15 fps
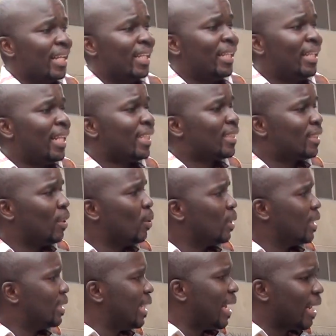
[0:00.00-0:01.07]
let's load
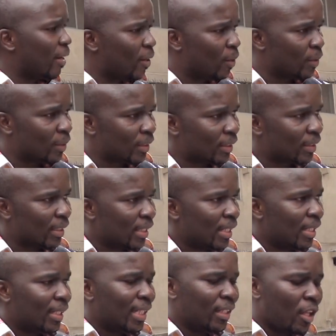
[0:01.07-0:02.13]
the dang guns.
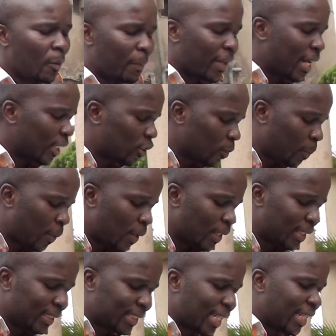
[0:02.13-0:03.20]
The north began to boil.
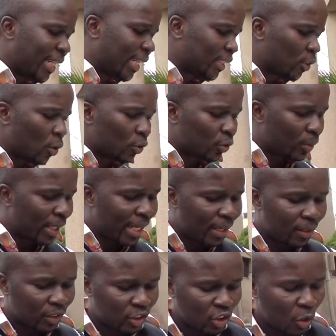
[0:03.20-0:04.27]
They said, let's go to
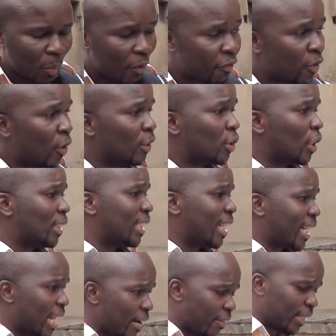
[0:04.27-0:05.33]
Lagos, home of gun-toting
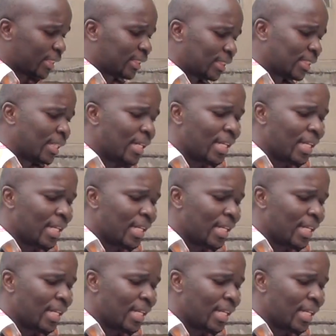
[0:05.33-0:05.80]
clerics.